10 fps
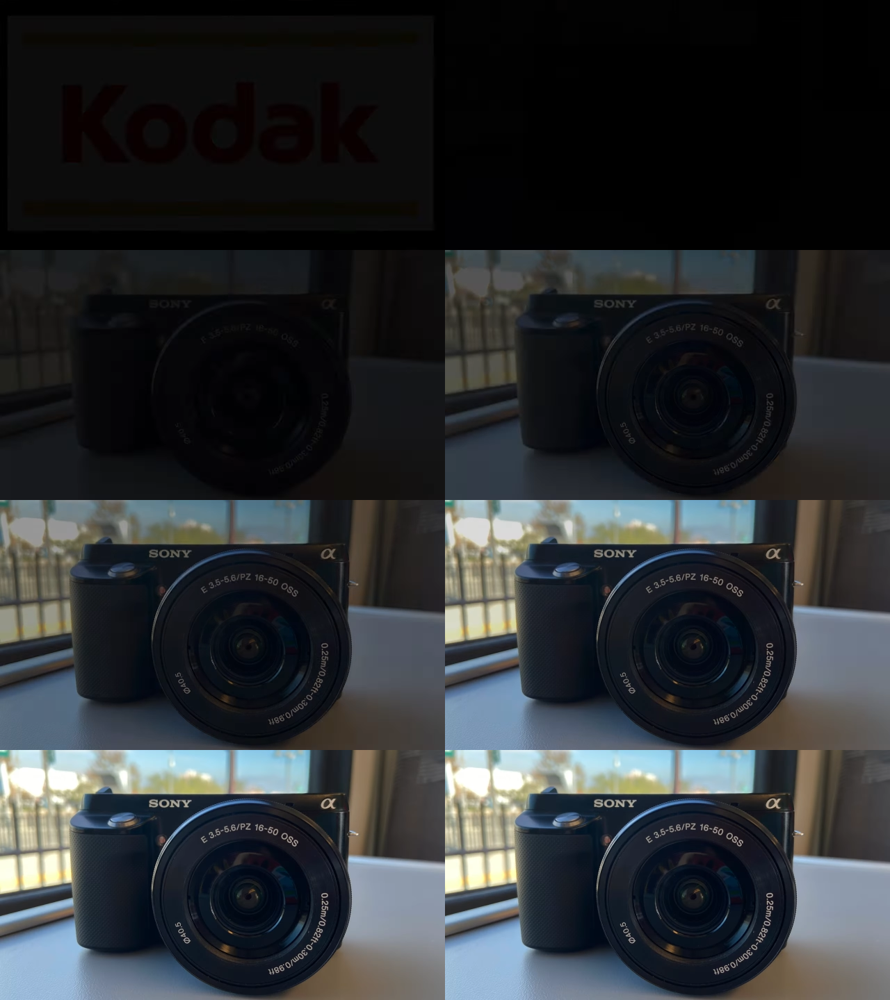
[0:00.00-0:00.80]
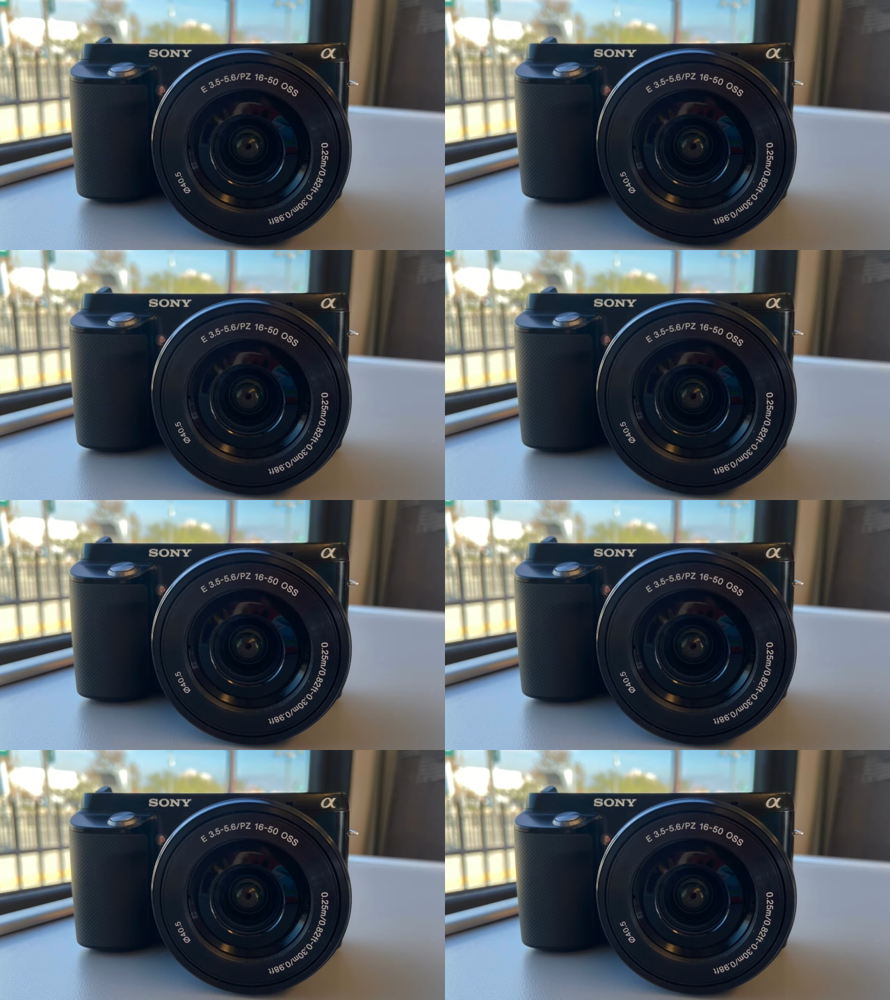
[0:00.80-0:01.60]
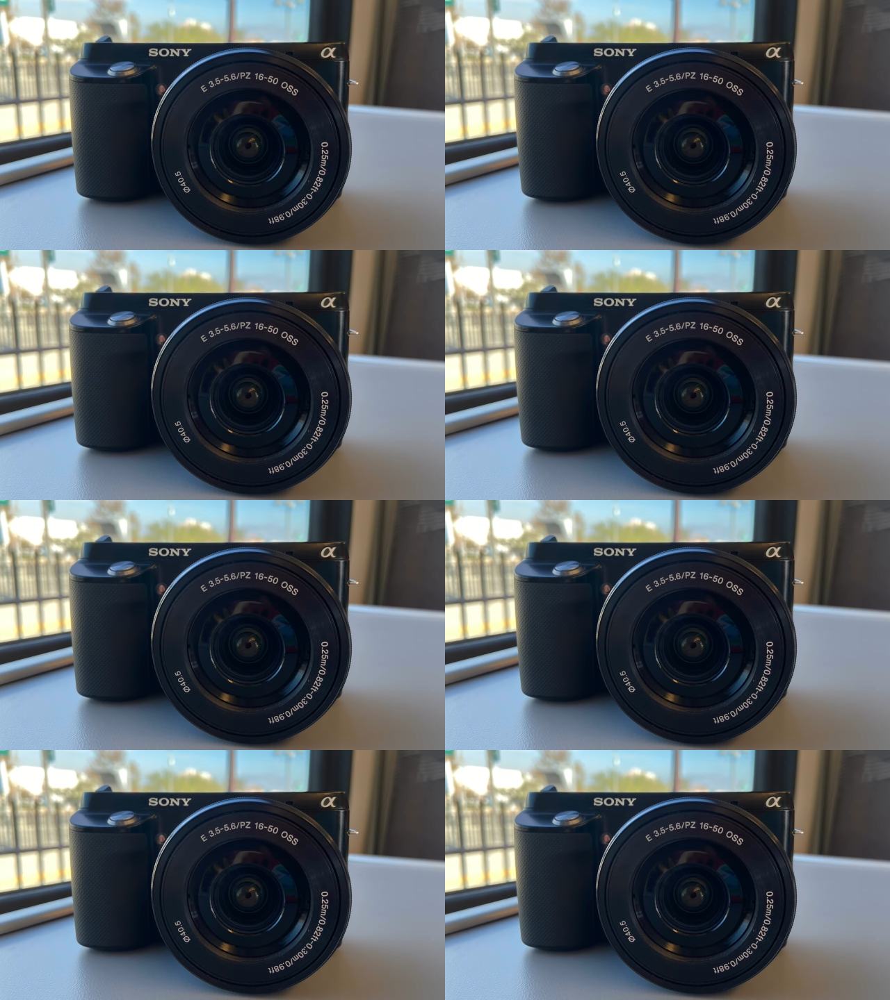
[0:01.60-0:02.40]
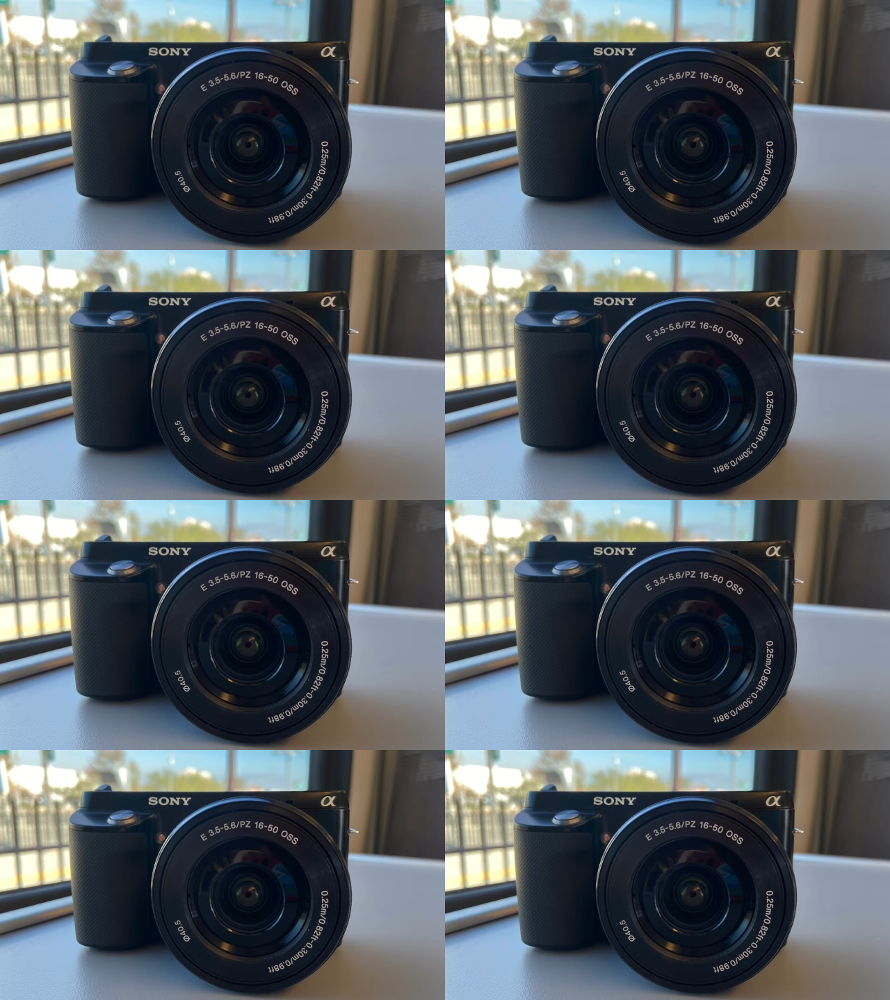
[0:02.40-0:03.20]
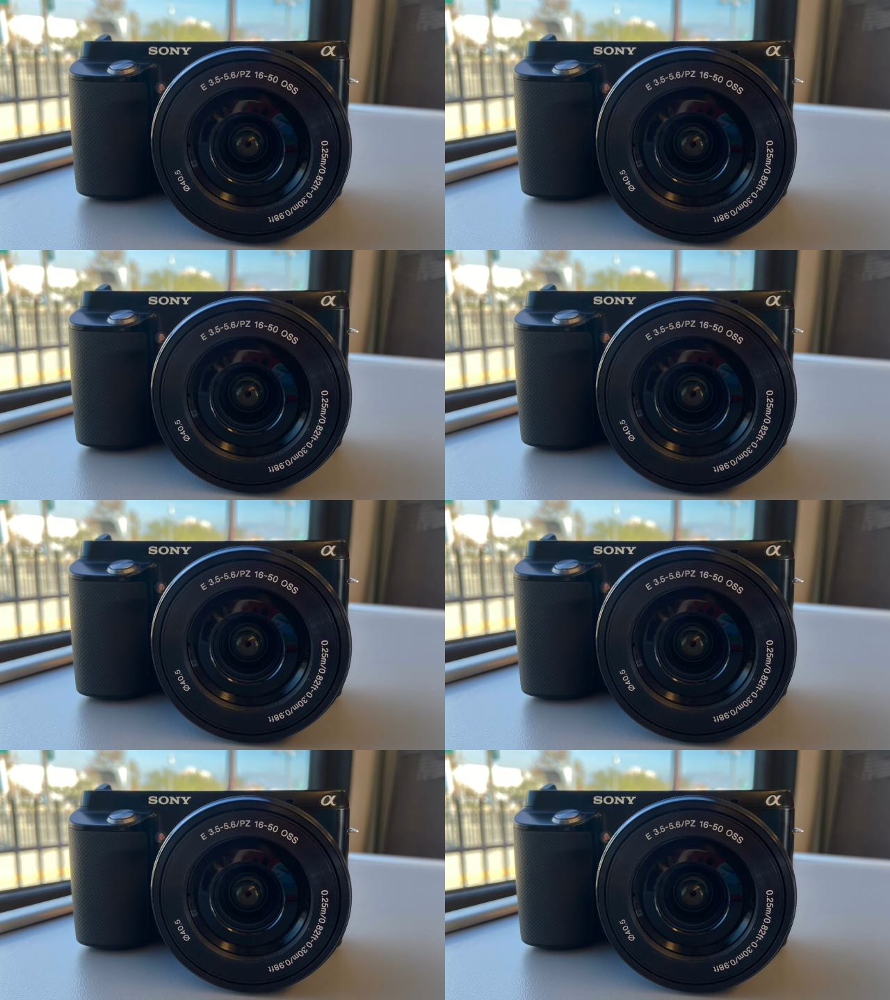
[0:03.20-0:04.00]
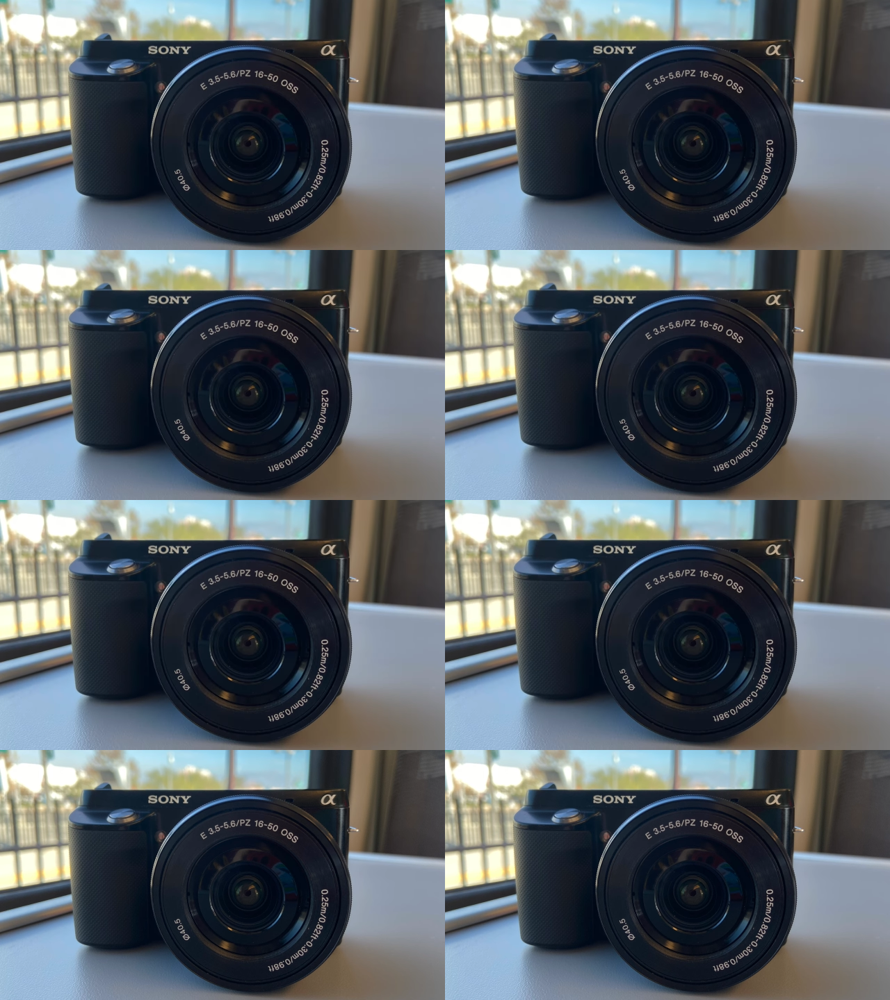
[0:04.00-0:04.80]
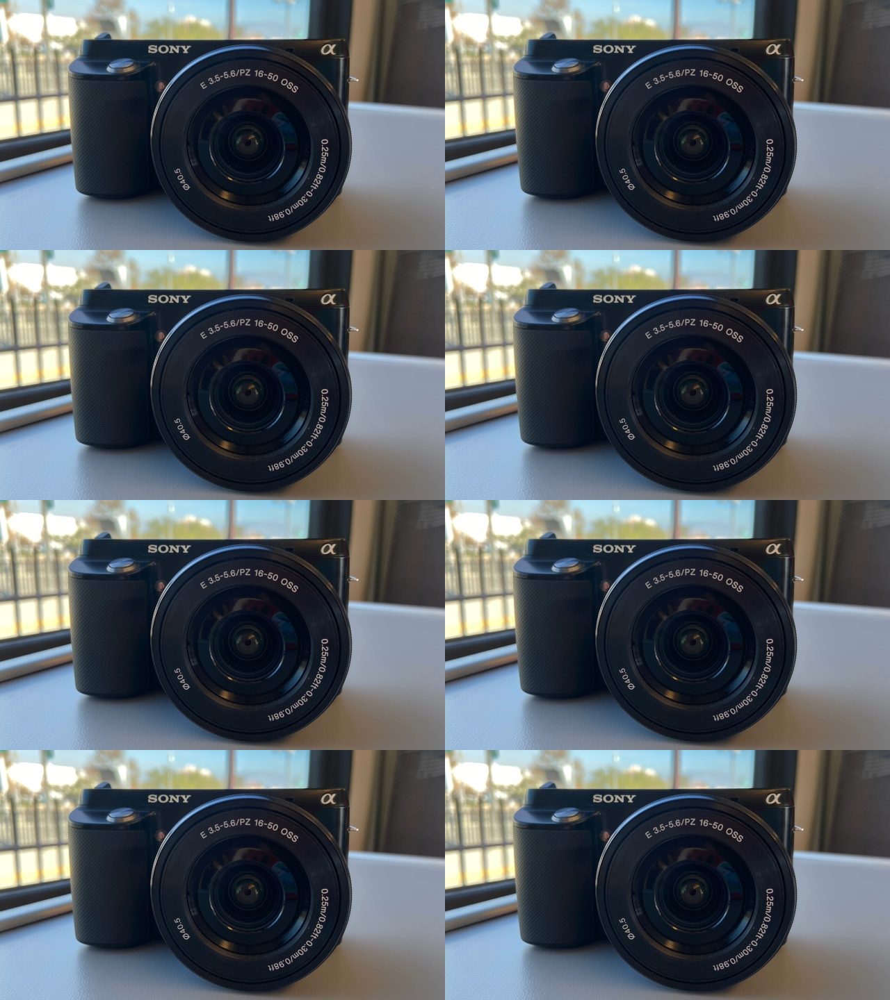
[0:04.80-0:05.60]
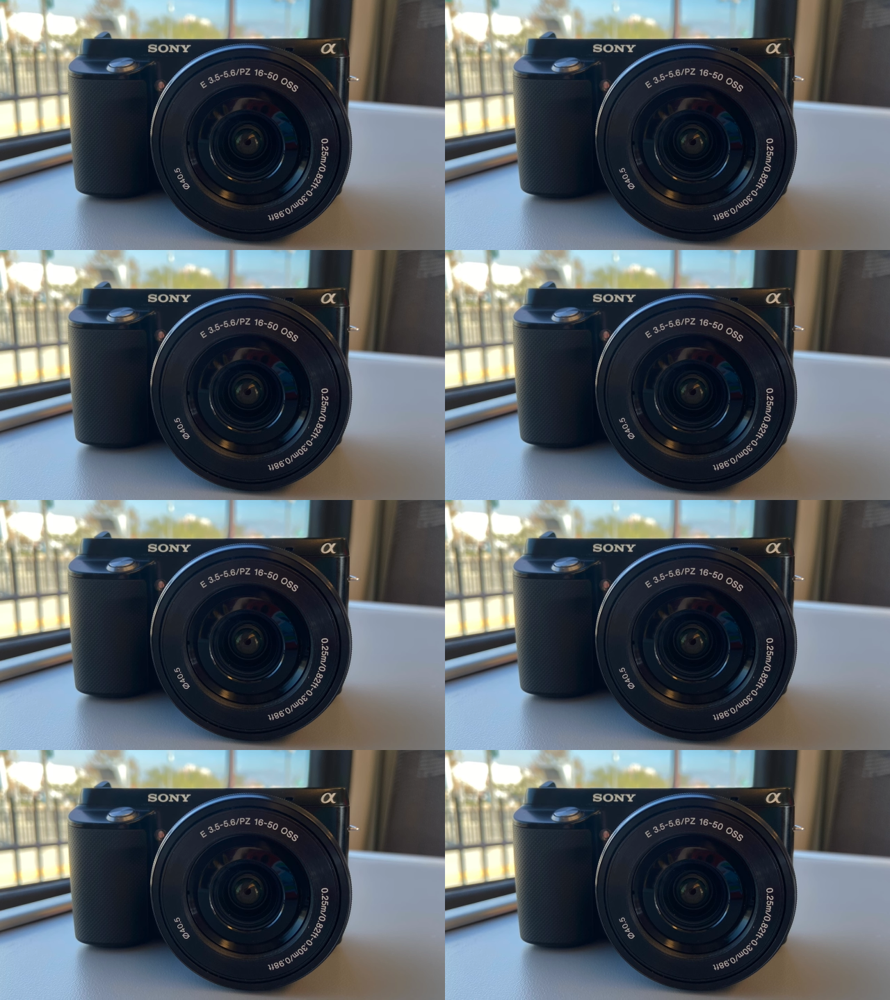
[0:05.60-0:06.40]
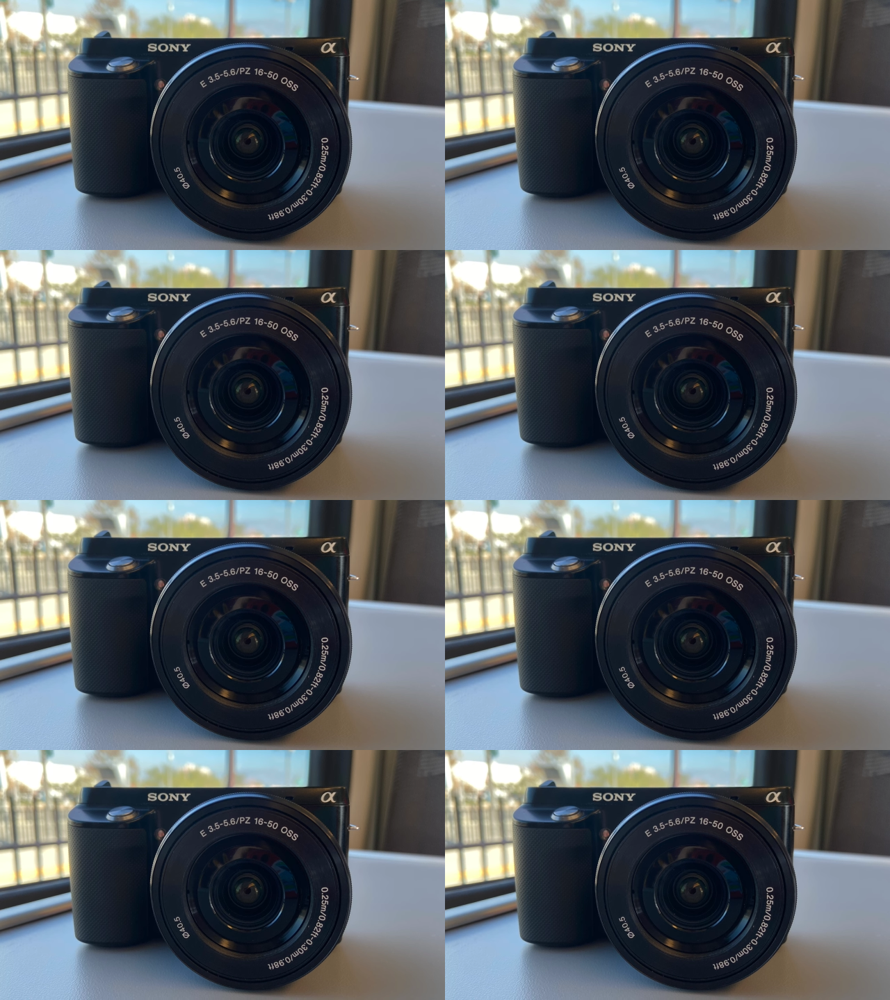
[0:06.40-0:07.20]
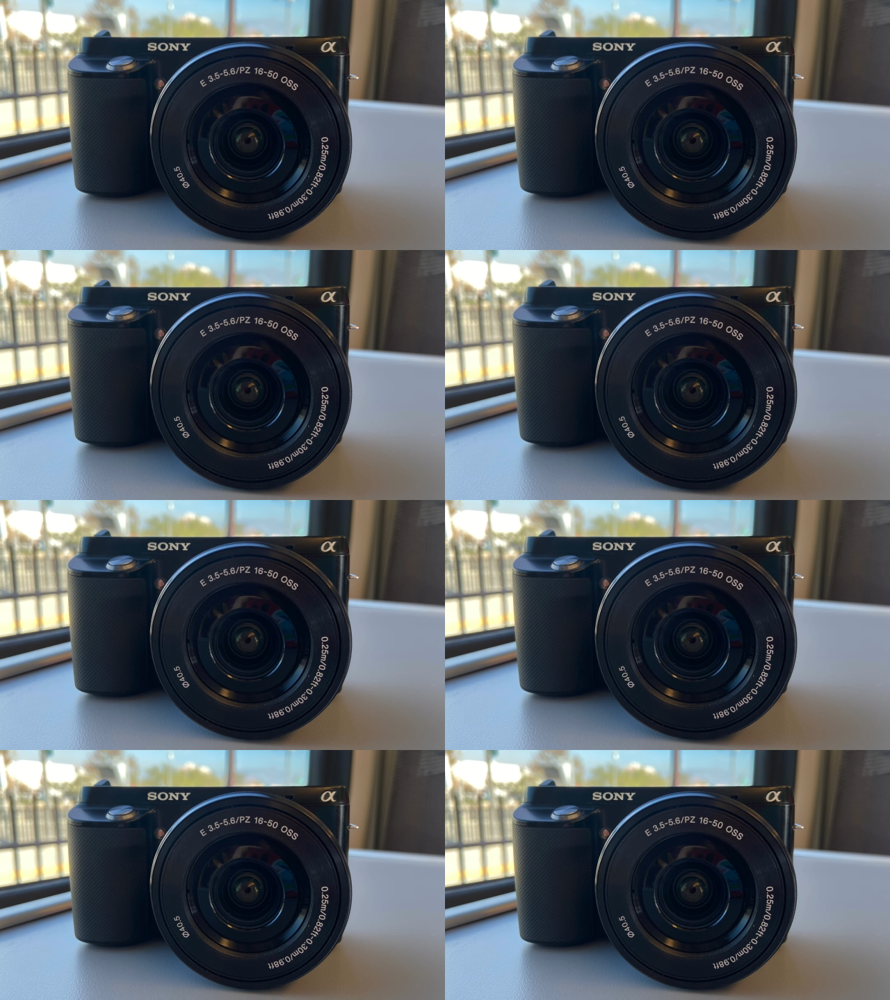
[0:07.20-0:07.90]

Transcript: Nobody's mouth can be seen.